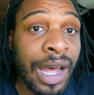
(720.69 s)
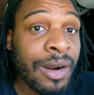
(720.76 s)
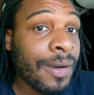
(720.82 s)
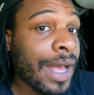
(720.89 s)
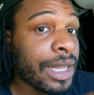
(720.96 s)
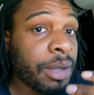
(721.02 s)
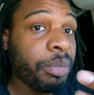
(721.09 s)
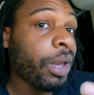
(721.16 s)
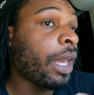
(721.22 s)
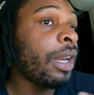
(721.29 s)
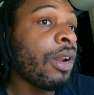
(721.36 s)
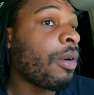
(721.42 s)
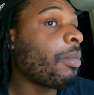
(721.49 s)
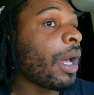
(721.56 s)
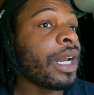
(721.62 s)
I don't have to pay
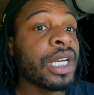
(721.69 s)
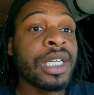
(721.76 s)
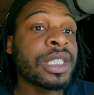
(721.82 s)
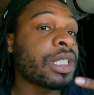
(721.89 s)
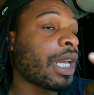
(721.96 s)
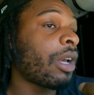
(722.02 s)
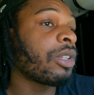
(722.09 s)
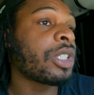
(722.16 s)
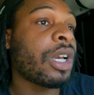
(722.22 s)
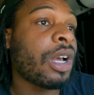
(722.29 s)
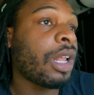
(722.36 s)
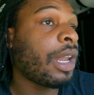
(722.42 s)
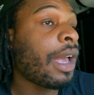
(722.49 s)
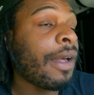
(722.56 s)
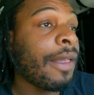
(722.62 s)
nobody to shout
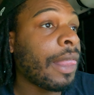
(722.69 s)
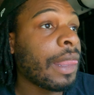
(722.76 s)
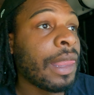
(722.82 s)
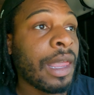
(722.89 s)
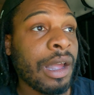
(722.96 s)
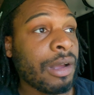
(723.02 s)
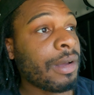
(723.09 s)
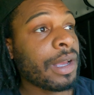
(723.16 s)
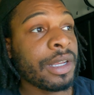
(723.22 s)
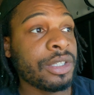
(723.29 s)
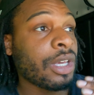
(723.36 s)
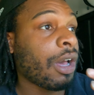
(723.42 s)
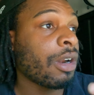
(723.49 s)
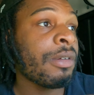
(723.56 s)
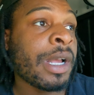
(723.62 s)
y'all out.
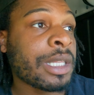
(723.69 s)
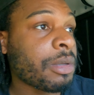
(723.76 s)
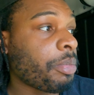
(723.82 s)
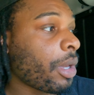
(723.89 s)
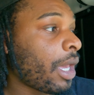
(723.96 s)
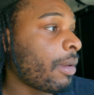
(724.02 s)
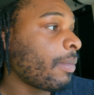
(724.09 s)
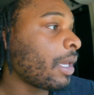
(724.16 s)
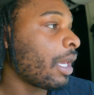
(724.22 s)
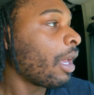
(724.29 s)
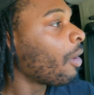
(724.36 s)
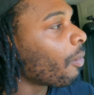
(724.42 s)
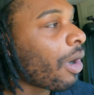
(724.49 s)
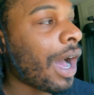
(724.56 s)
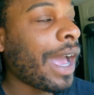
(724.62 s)
Y'all don't have to pay me.
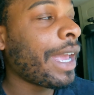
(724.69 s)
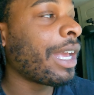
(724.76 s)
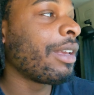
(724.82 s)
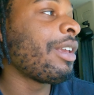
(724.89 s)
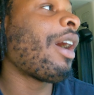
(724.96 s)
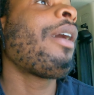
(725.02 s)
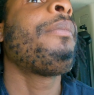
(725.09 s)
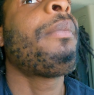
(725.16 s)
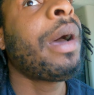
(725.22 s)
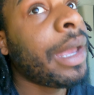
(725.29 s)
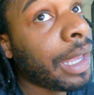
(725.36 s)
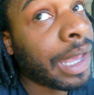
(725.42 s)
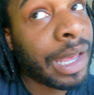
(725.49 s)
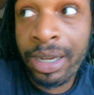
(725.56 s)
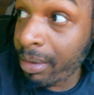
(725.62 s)
Well, y'all
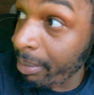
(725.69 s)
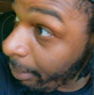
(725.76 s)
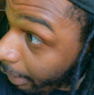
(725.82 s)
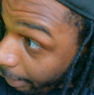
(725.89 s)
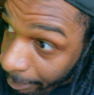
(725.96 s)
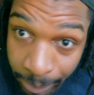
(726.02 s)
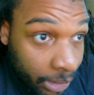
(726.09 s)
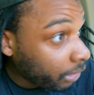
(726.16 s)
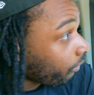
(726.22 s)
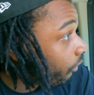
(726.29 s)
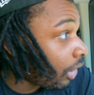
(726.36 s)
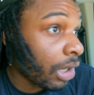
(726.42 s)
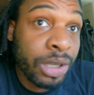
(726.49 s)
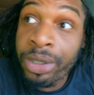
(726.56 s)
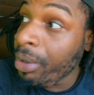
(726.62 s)
might have to pay a
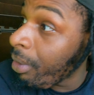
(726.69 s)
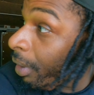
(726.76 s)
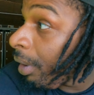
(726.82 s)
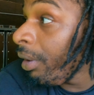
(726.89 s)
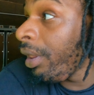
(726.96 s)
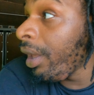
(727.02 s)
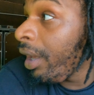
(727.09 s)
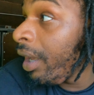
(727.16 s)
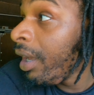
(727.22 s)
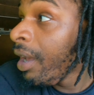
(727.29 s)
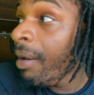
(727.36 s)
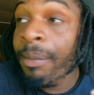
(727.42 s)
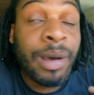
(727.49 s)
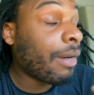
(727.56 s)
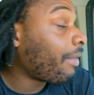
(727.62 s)
motherfucker. You know what I'm saying?
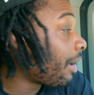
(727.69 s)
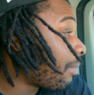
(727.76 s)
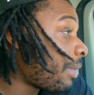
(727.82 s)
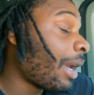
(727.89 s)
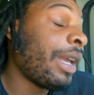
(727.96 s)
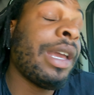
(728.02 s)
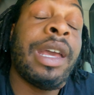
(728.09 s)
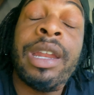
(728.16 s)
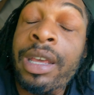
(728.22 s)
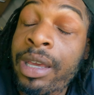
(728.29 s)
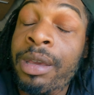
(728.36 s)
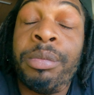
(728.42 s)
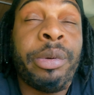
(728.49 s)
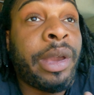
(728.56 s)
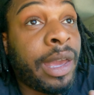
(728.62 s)
Mama might have to
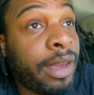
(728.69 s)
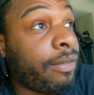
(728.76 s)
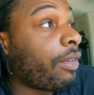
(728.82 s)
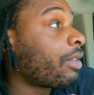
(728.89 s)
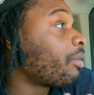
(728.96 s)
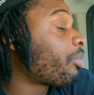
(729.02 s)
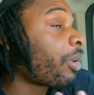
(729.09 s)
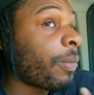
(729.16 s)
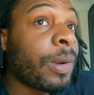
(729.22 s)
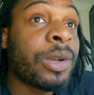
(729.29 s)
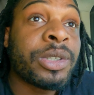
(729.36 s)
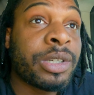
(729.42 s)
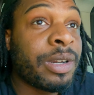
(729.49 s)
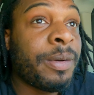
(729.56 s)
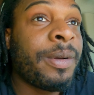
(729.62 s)
get paid for some
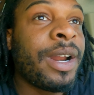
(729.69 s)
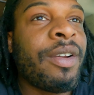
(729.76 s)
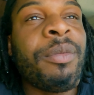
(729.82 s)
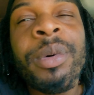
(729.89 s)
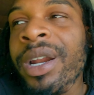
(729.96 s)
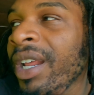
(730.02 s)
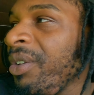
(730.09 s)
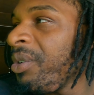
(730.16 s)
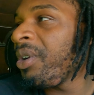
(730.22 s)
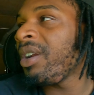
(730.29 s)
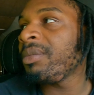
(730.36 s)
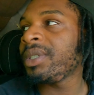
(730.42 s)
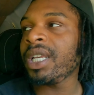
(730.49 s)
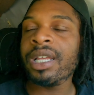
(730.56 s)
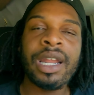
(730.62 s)
promotion or whatever. But uh, you know
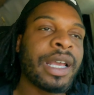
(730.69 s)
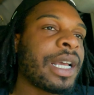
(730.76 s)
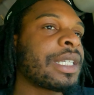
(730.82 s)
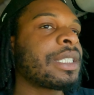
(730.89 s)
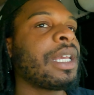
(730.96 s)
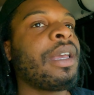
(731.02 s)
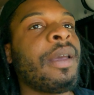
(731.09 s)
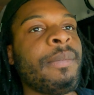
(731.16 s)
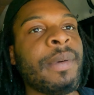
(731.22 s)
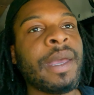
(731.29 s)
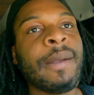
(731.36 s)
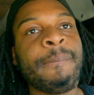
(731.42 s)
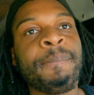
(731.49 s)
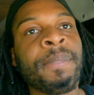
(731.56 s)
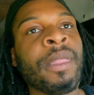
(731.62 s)
what I'm saying? Like I said,
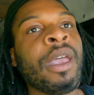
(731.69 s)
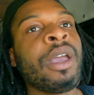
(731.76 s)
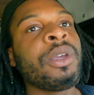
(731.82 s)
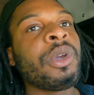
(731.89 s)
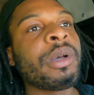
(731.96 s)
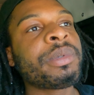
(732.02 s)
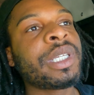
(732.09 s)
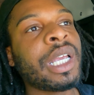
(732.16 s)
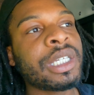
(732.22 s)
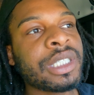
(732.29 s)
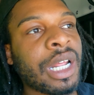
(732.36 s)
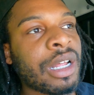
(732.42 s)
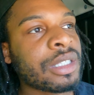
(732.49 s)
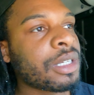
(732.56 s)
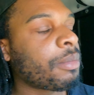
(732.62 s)
man. You know what I'm saying?
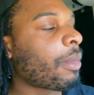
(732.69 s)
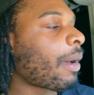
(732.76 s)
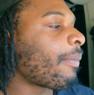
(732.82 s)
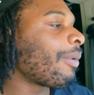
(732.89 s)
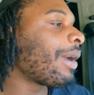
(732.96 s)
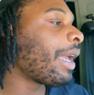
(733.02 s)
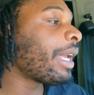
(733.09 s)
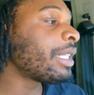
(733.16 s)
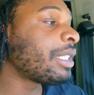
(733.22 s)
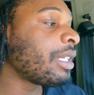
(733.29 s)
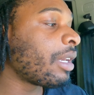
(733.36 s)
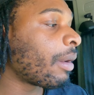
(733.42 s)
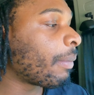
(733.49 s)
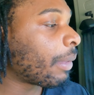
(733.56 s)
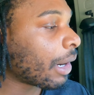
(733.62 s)
Shout out to my boy
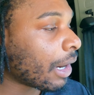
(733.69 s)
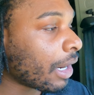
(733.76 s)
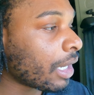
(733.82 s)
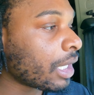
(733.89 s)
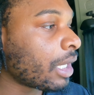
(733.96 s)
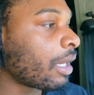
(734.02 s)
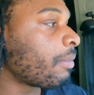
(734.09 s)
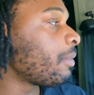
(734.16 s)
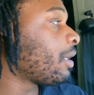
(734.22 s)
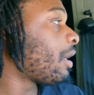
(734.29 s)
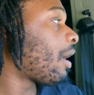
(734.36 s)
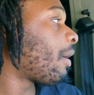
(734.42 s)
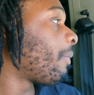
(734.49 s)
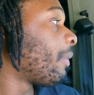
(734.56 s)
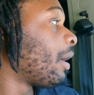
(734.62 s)
ATM Bird. He hit
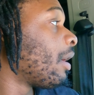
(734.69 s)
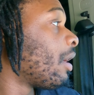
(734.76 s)
me up.